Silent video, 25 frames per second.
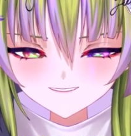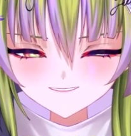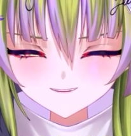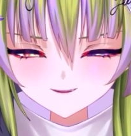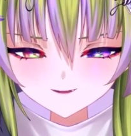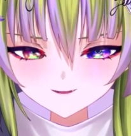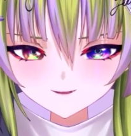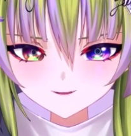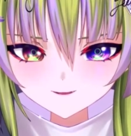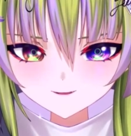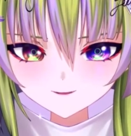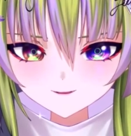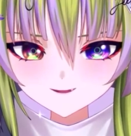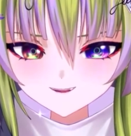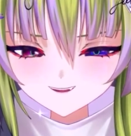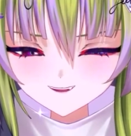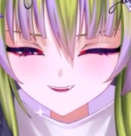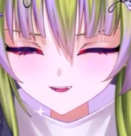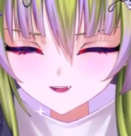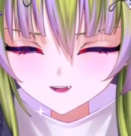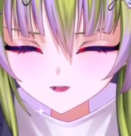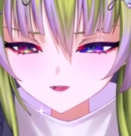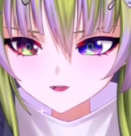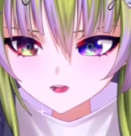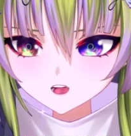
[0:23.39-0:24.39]
of
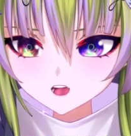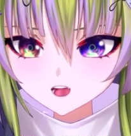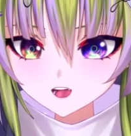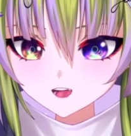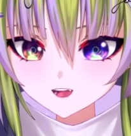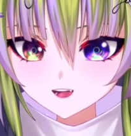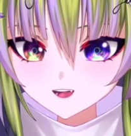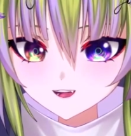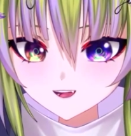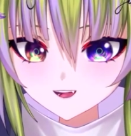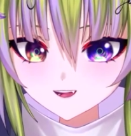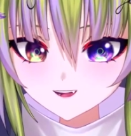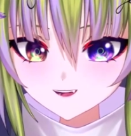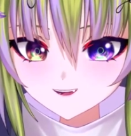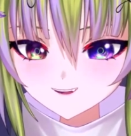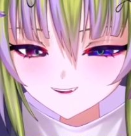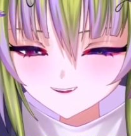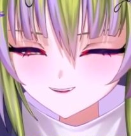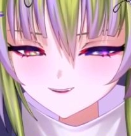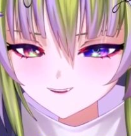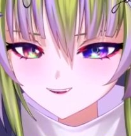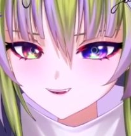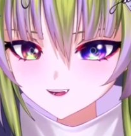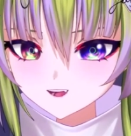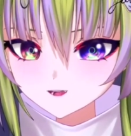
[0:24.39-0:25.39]
the
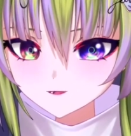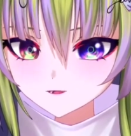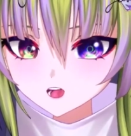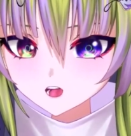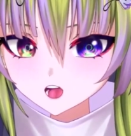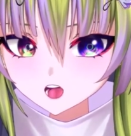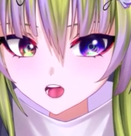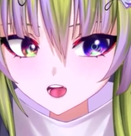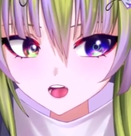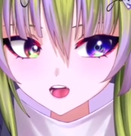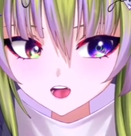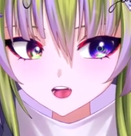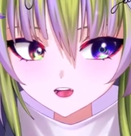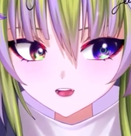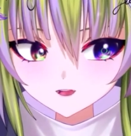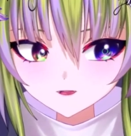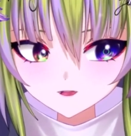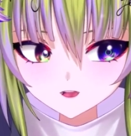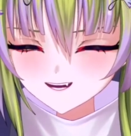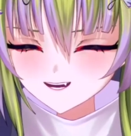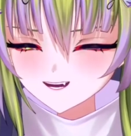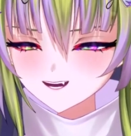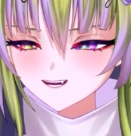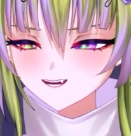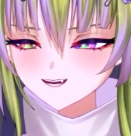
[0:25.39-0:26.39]
Nintendo Switch 2,
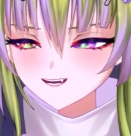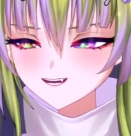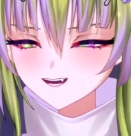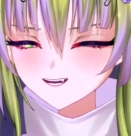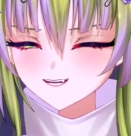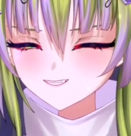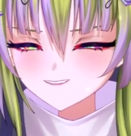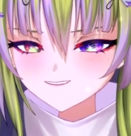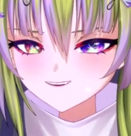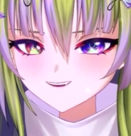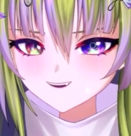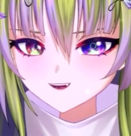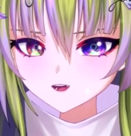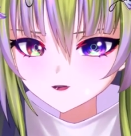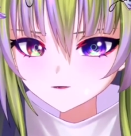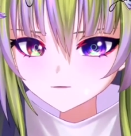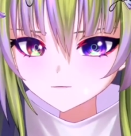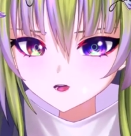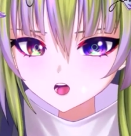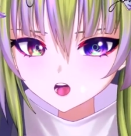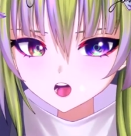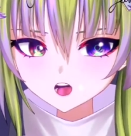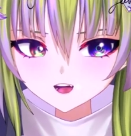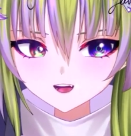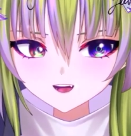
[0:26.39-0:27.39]
and I took
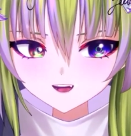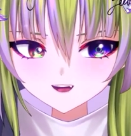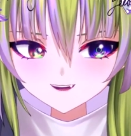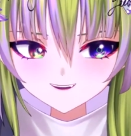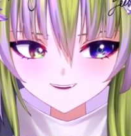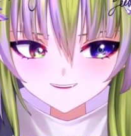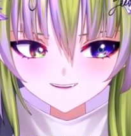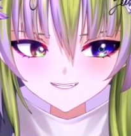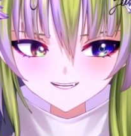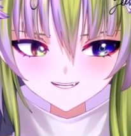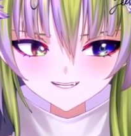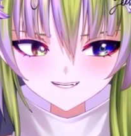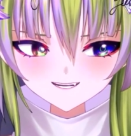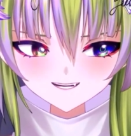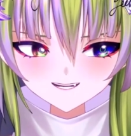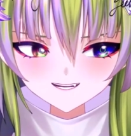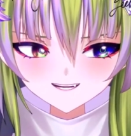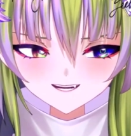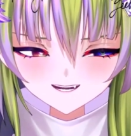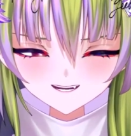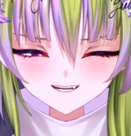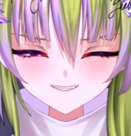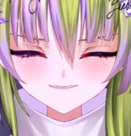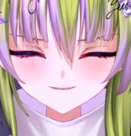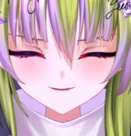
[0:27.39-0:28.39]
one look at it.
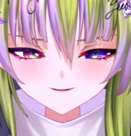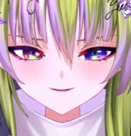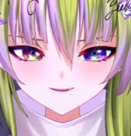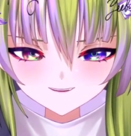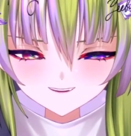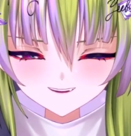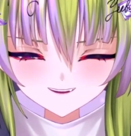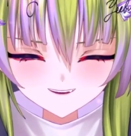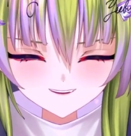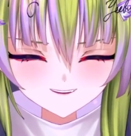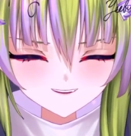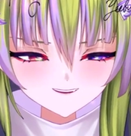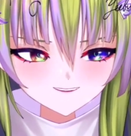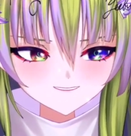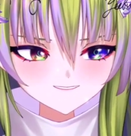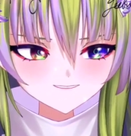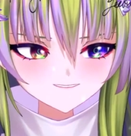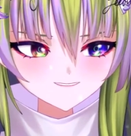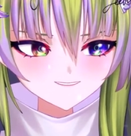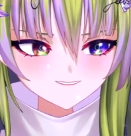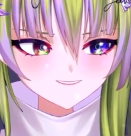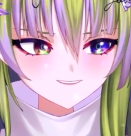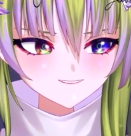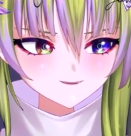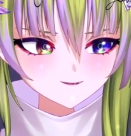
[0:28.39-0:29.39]
Like, I
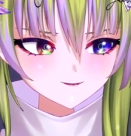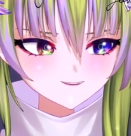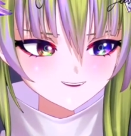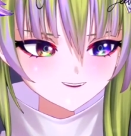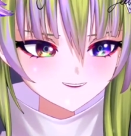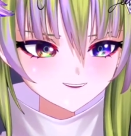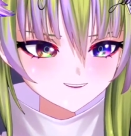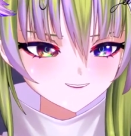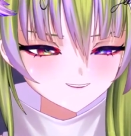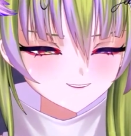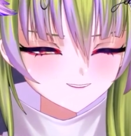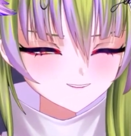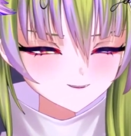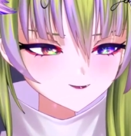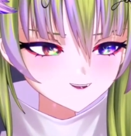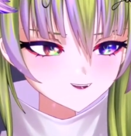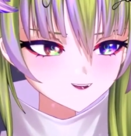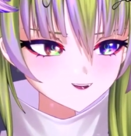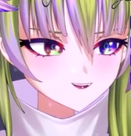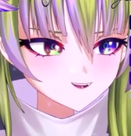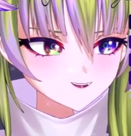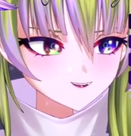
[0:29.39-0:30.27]
saw that video somewhere on